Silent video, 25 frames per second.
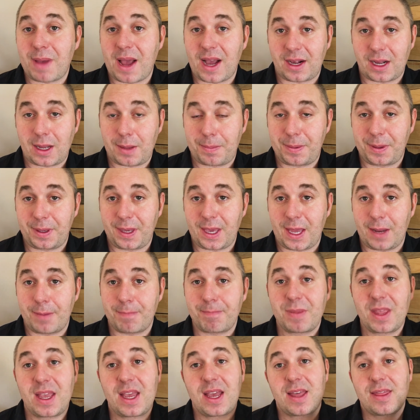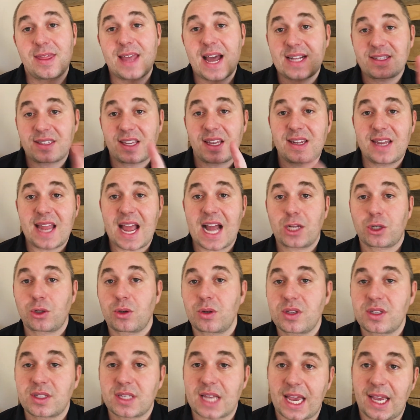back up again. That's a
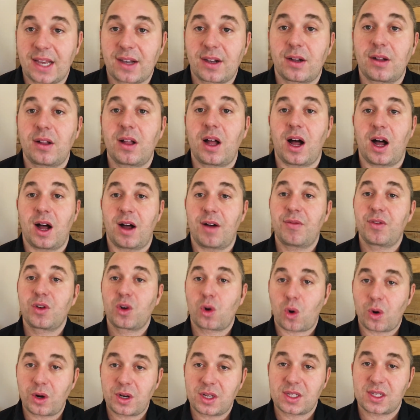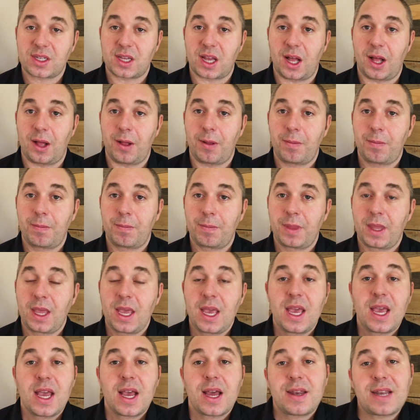natural cycle of cortisol.
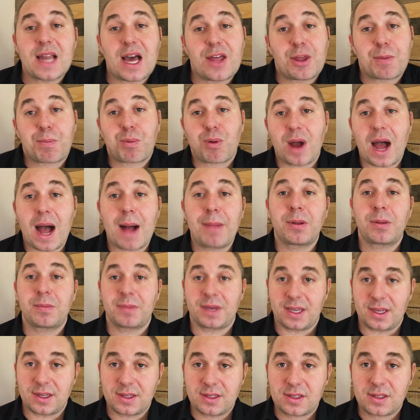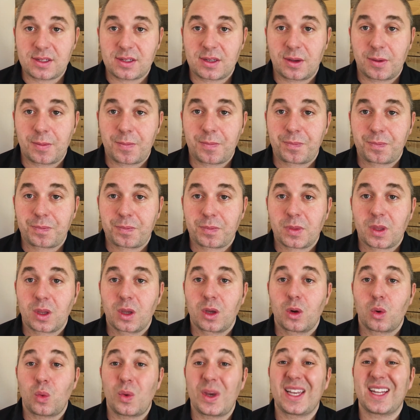Now the problem is
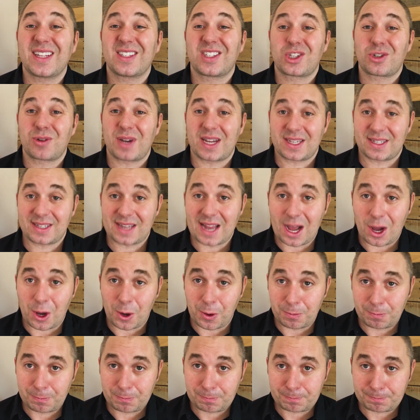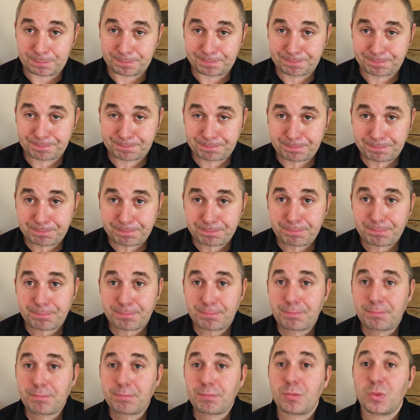we get stressed out.
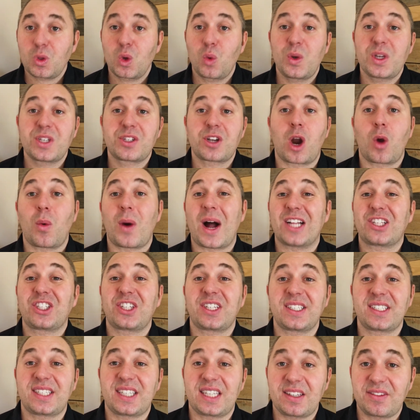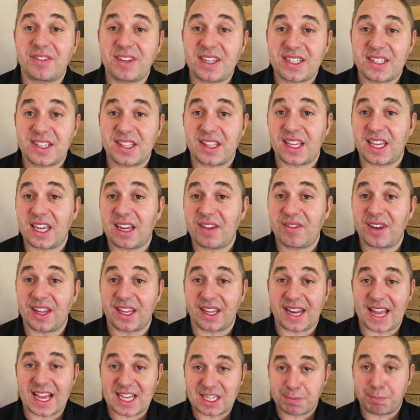We start watching TVs in the evening
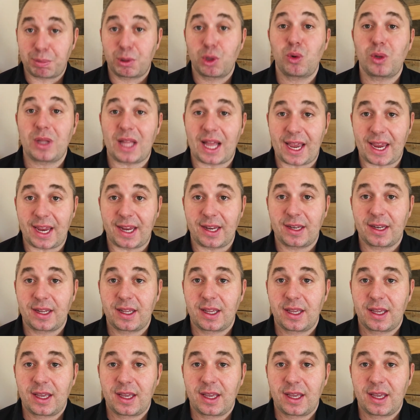and it has blue light.